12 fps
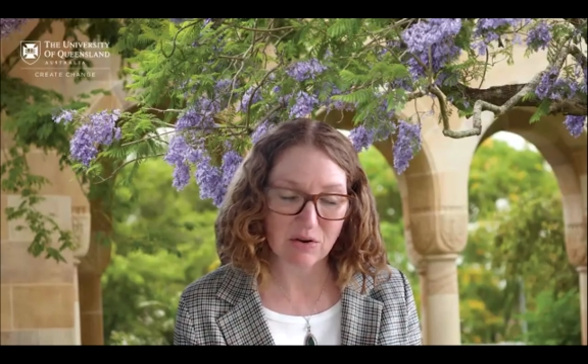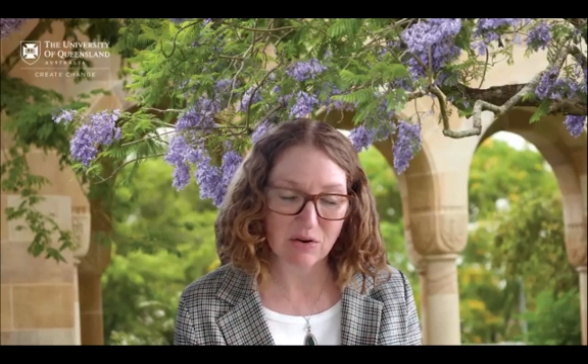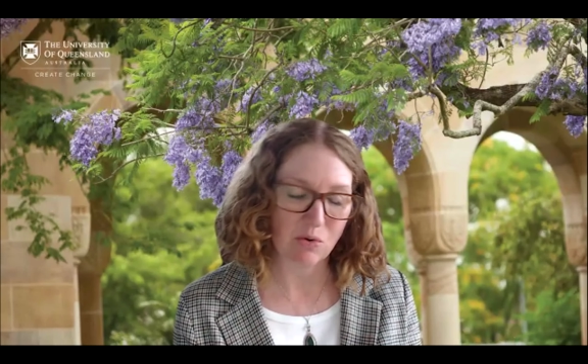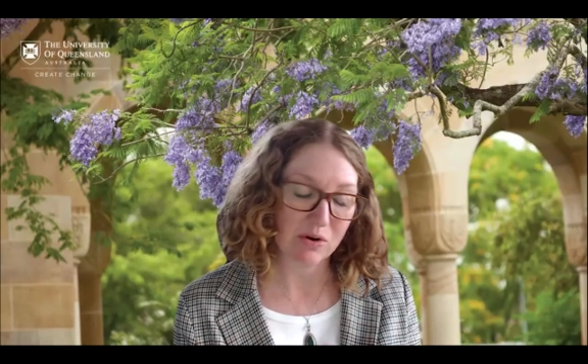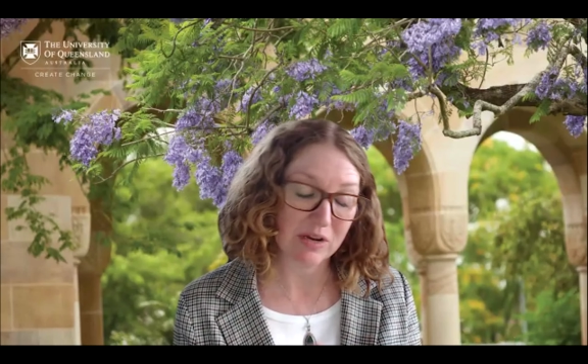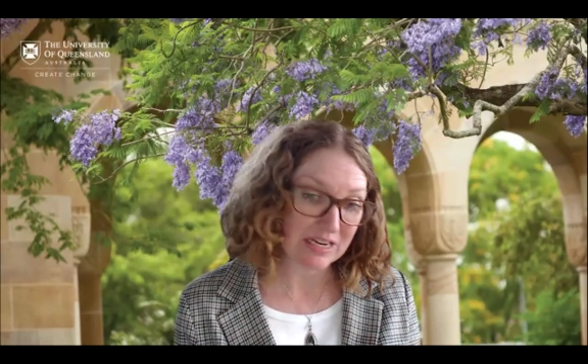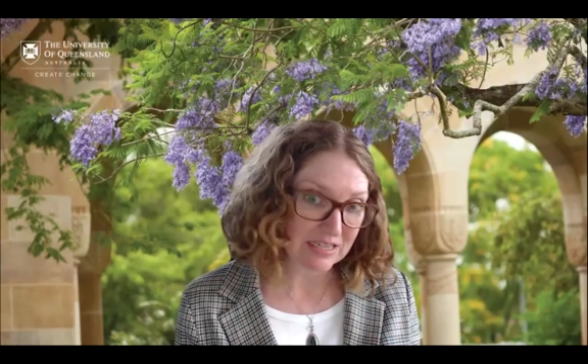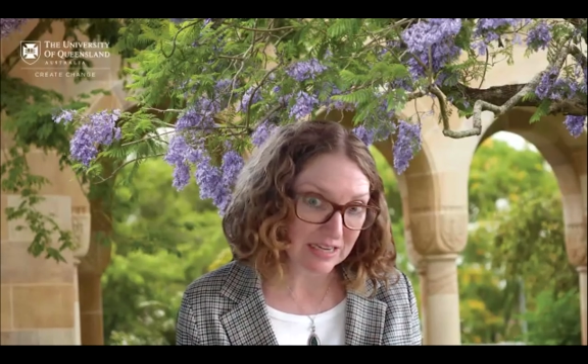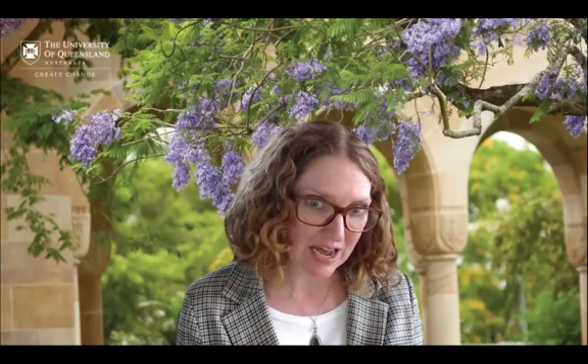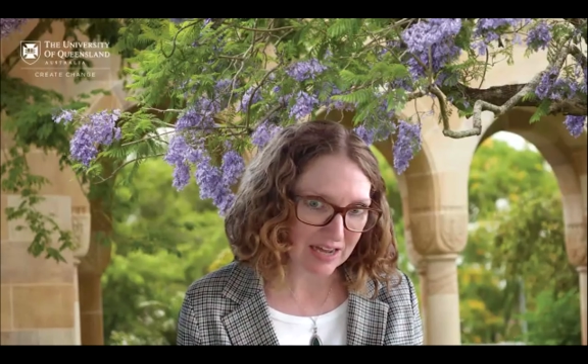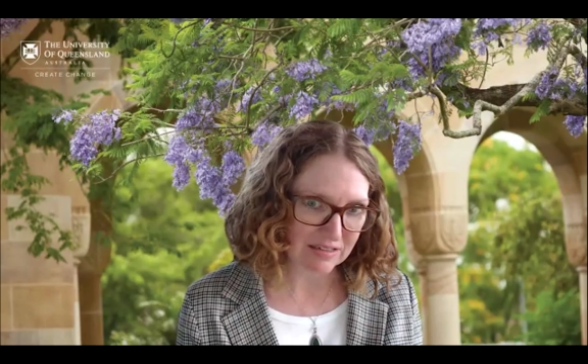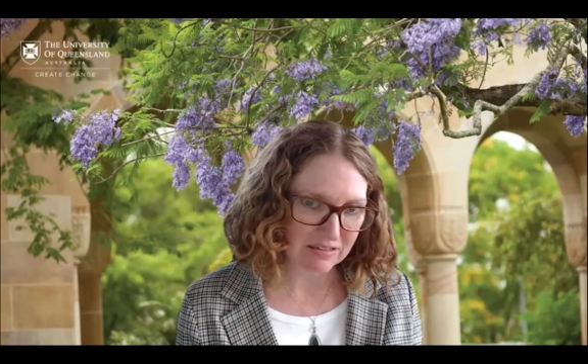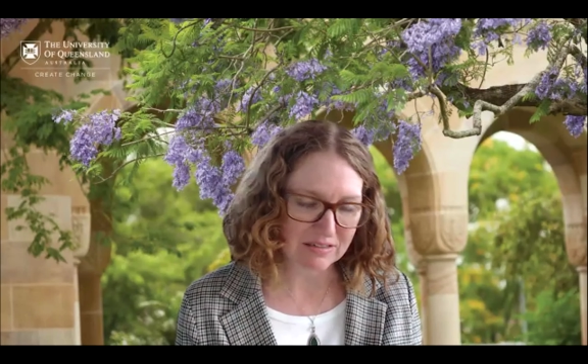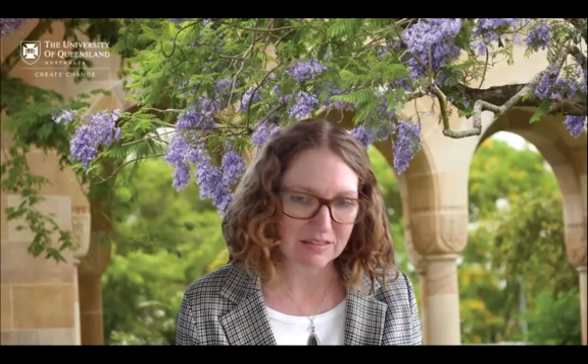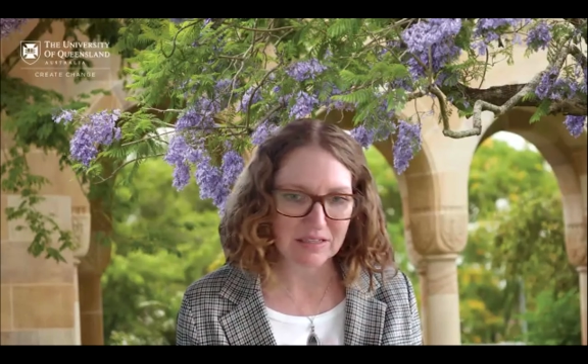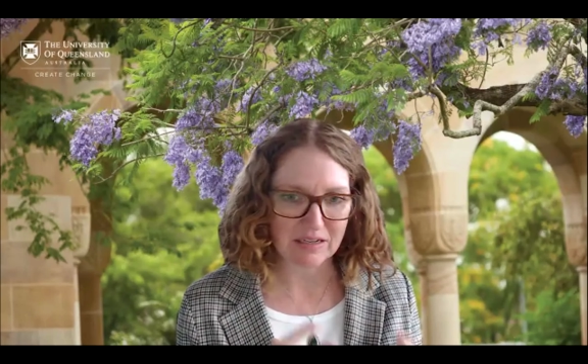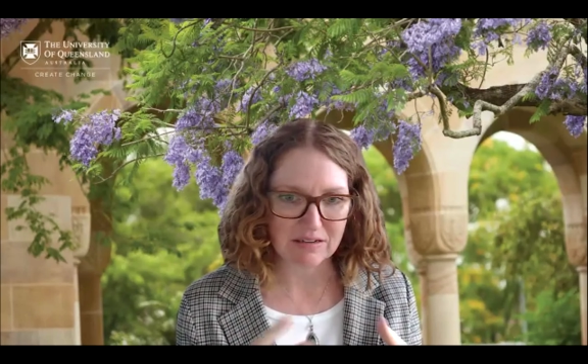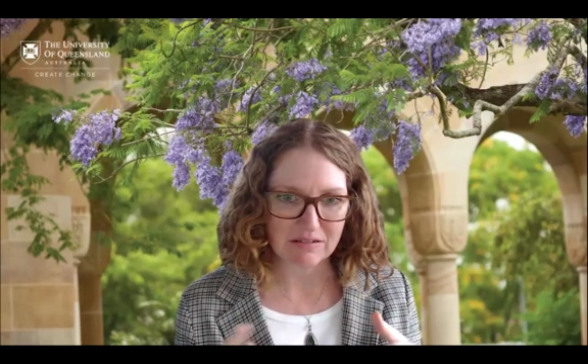or kindergartens
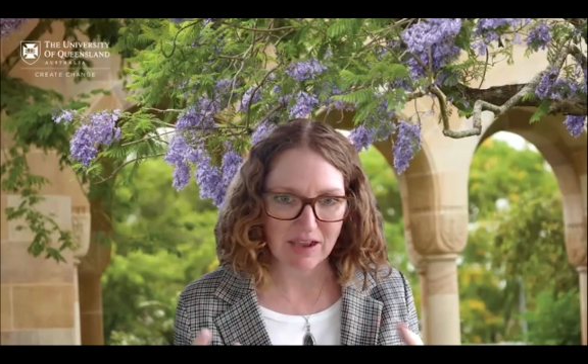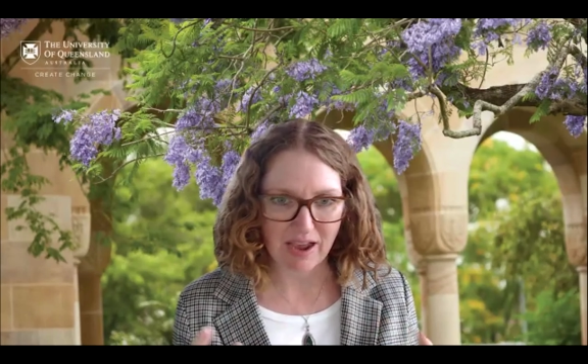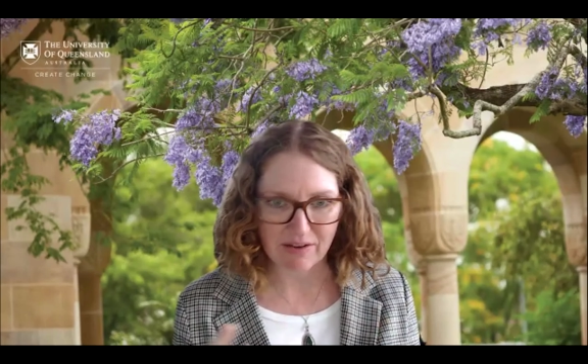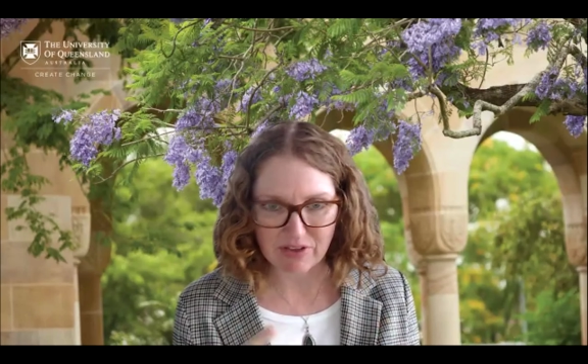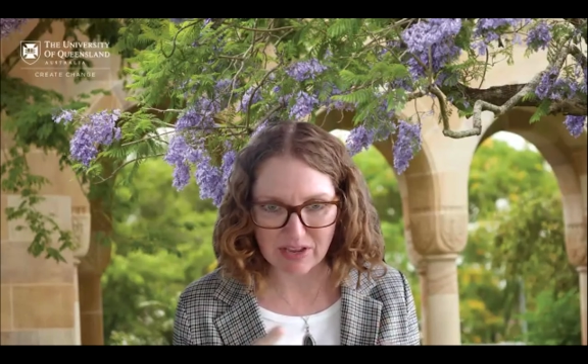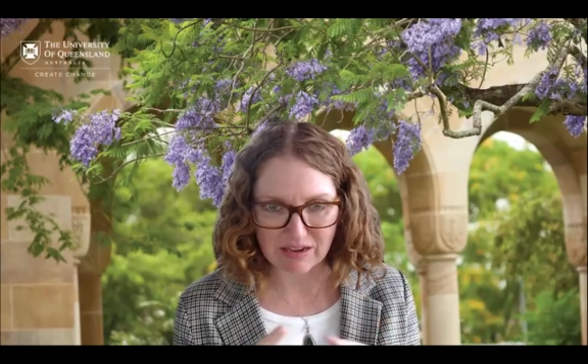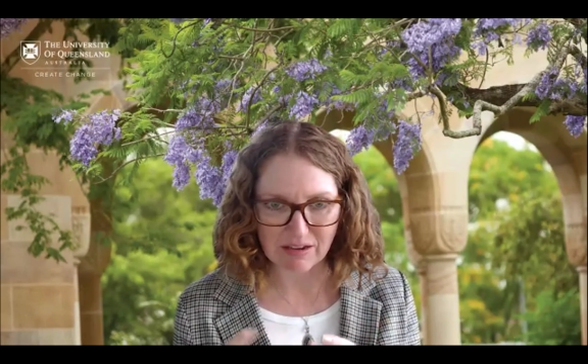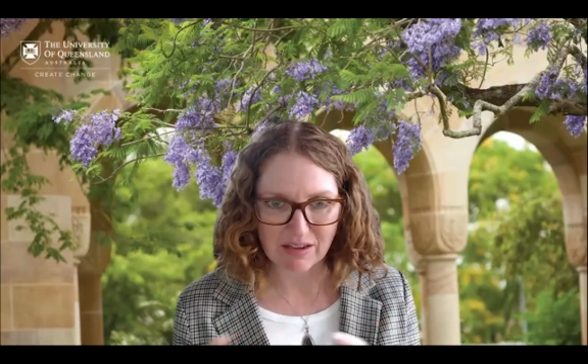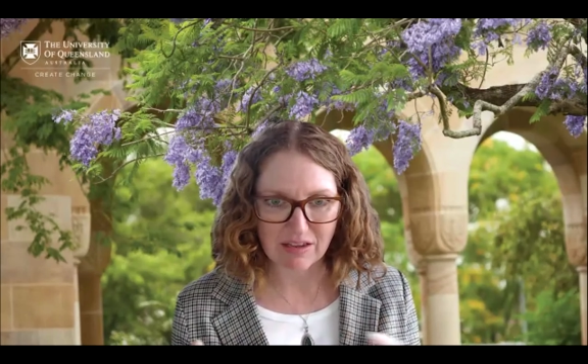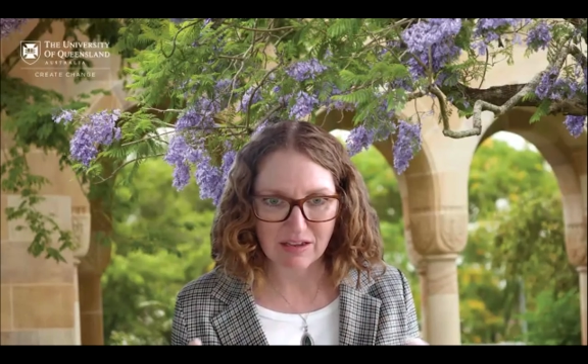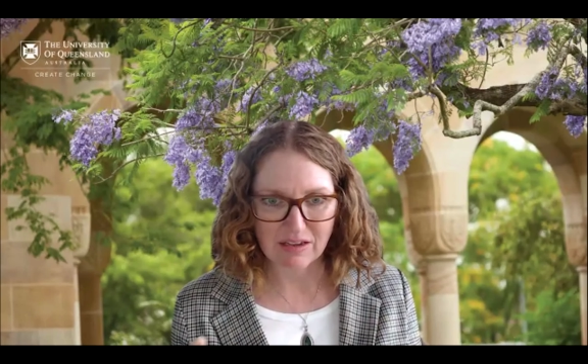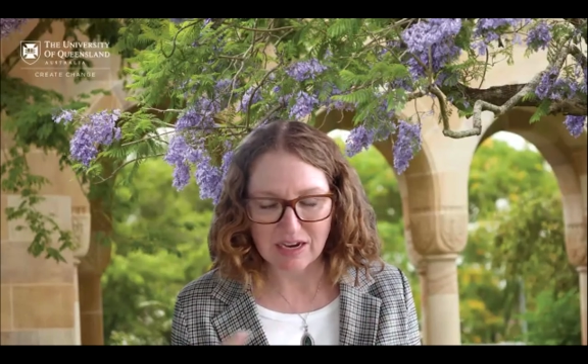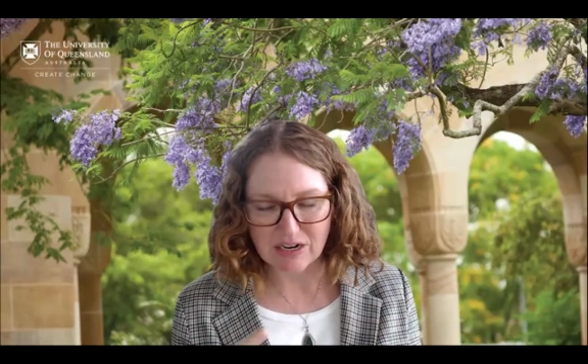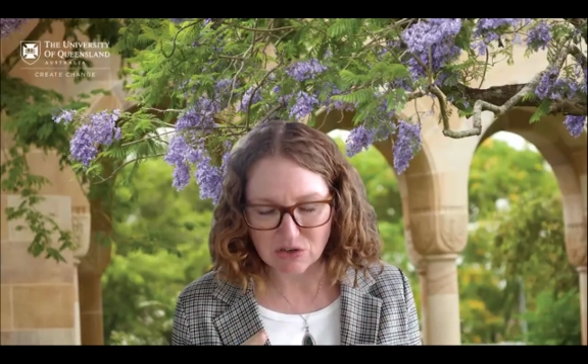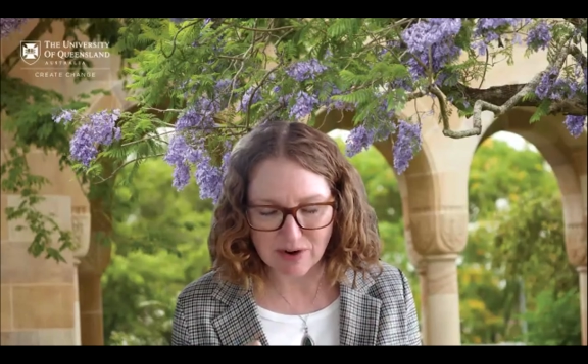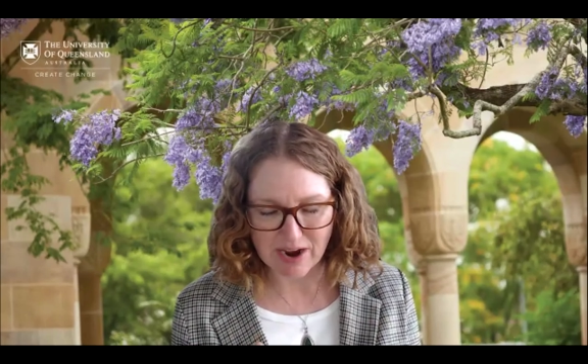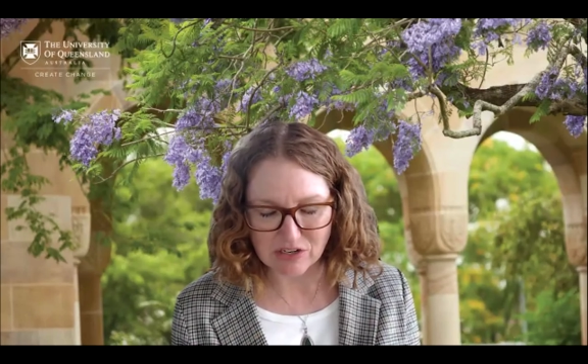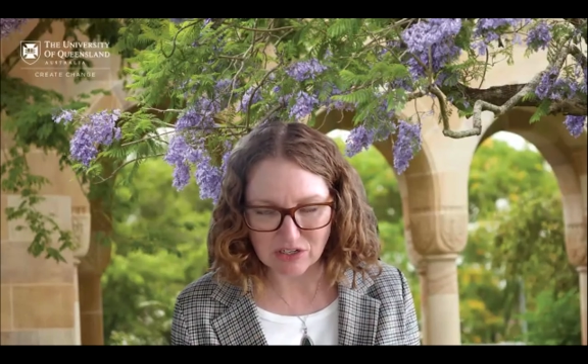and having
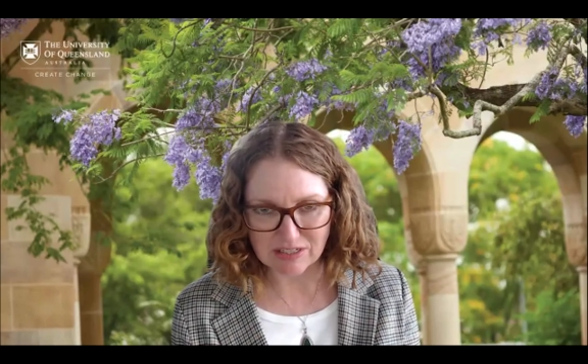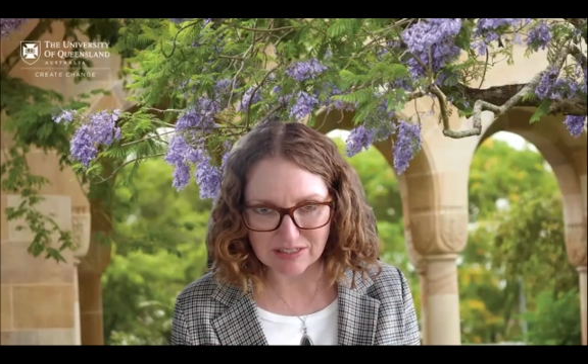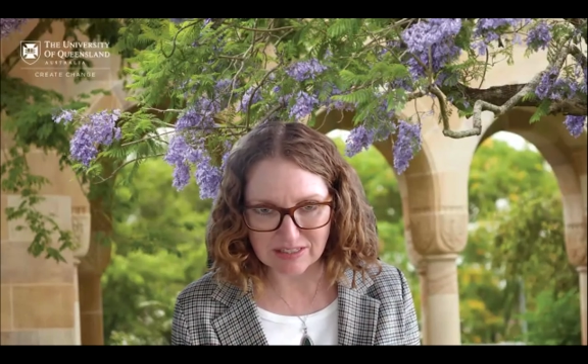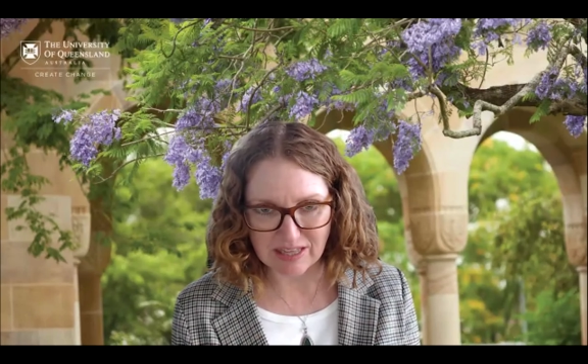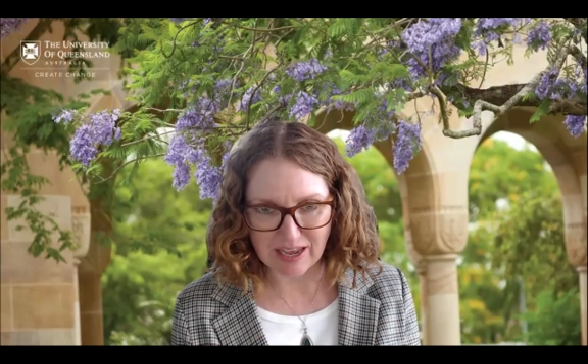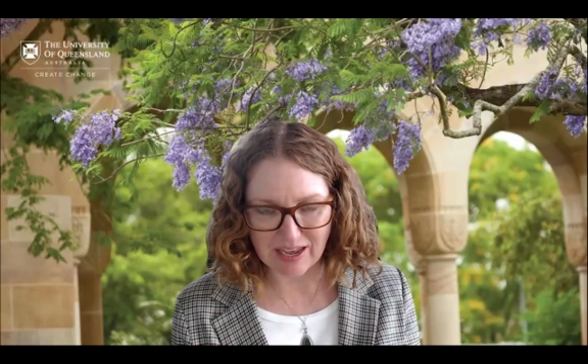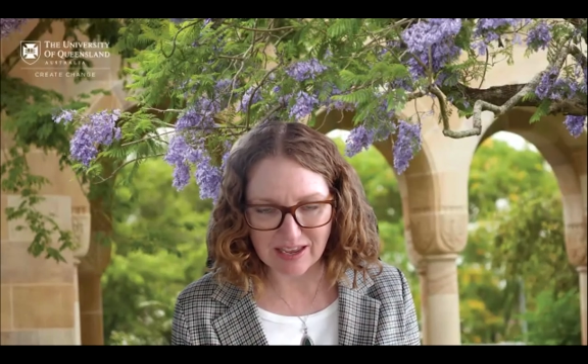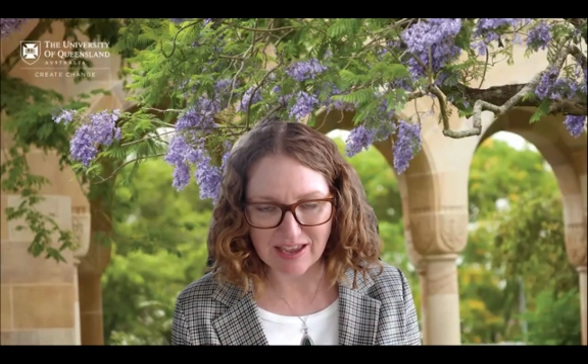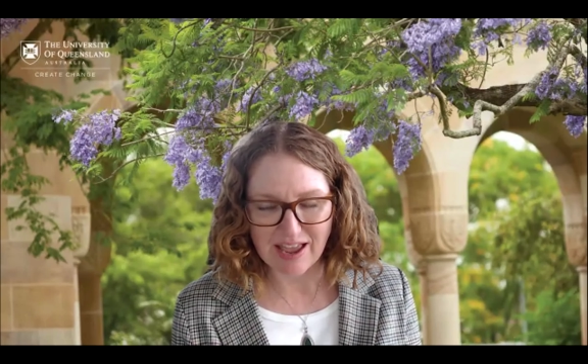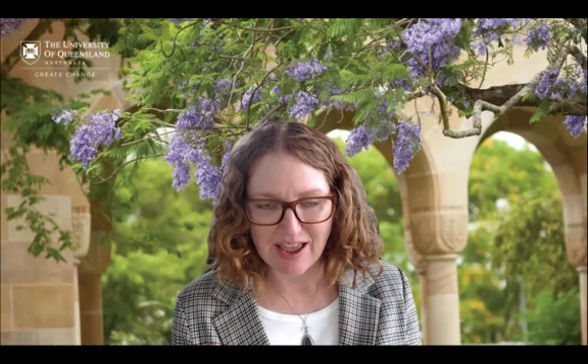interactions there.